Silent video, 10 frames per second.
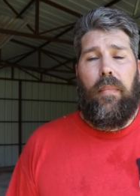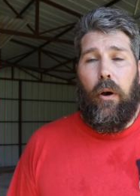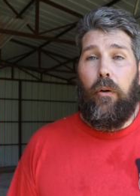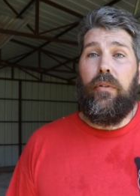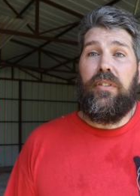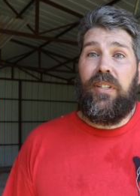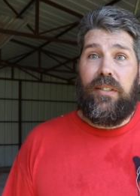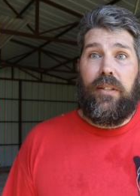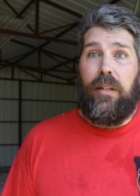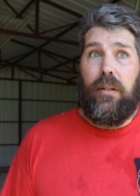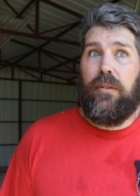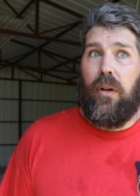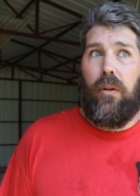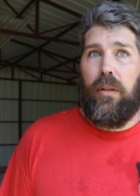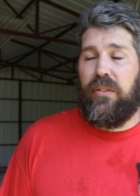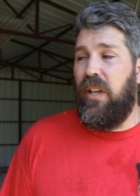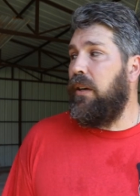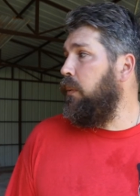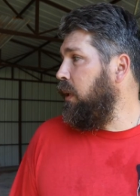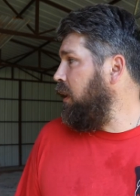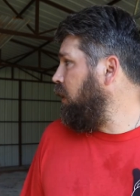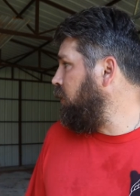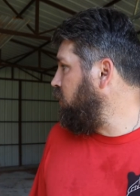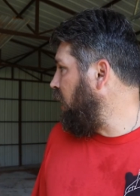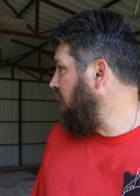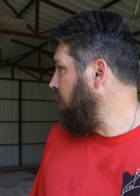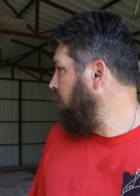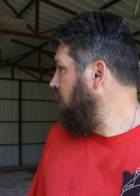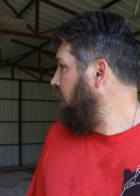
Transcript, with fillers: over sixty years old. It's done a really good job,